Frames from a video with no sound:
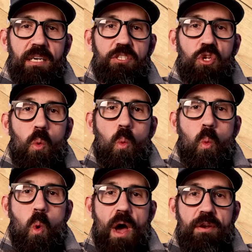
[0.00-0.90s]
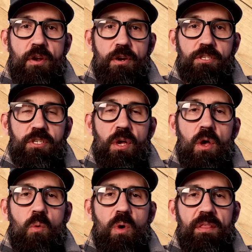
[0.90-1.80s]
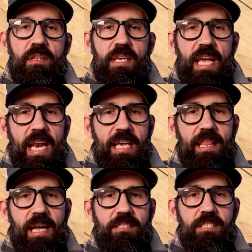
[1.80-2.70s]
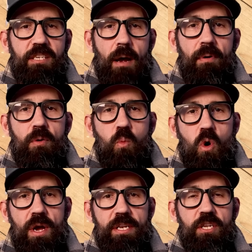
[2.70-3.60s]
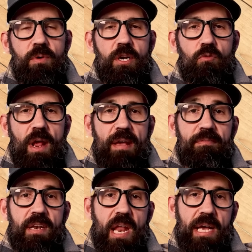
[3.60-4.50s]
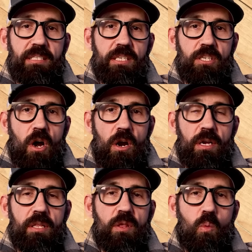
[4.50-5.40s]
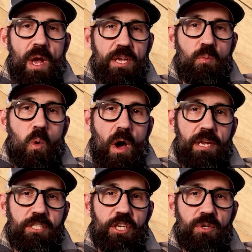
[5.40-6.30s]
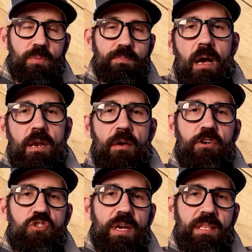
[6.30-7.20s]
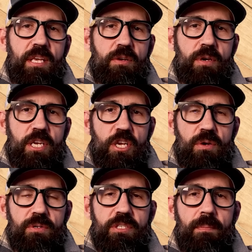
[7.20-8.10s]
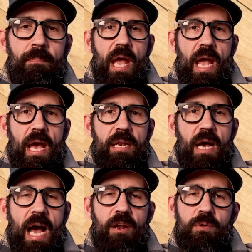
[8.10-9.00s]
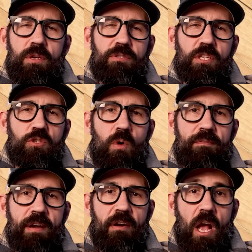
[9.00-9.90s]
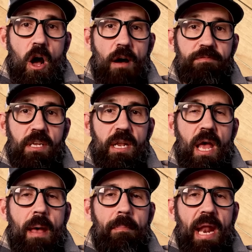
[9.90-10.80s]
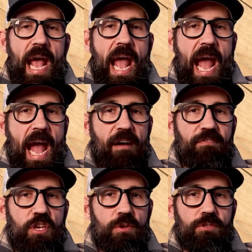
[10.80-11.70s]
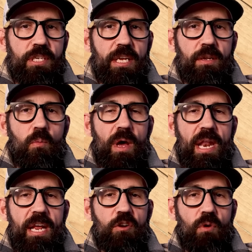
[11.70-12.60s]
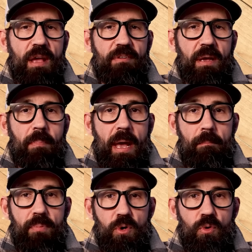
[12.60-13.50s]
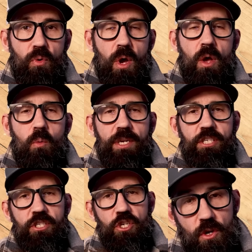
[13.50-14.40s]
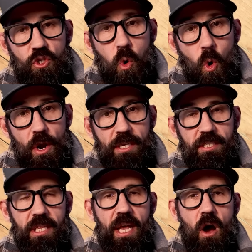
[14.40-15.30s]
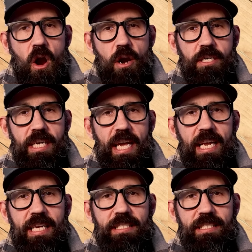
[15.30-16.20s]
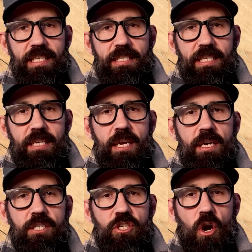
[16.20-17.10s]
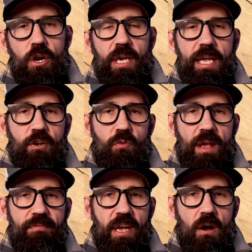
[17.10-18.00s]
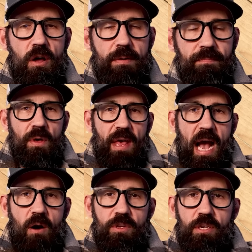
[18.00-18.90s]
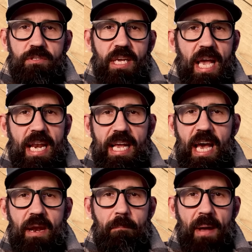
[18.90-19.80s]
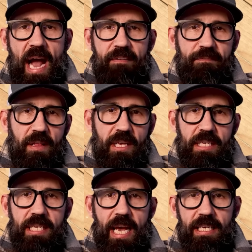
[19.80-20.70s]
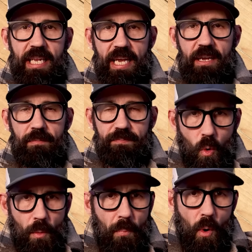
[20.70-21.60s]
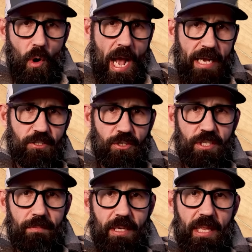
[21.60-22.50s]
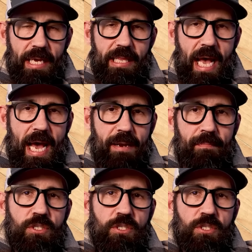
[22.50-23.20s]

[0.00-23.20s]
does wonders with getting that stubborn wood to engrave nice and dark the way you want it to. Another trick that you can use, and I don't use this one very often, but I have used it when engraving bamboo, which is notoriously hard to get a consistent dark engraving on without using any kind of backfilling technique or borax or something like that.